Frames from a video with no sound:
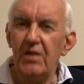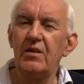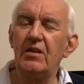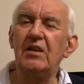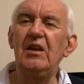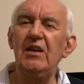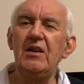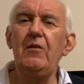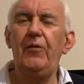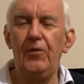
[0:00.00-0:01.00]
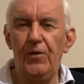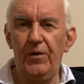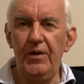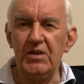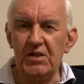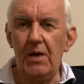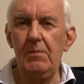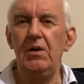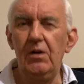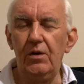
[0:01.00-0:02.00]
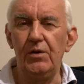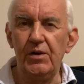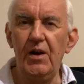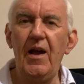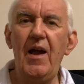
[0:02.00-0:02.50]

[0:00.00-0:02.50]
that the K4 is coming along,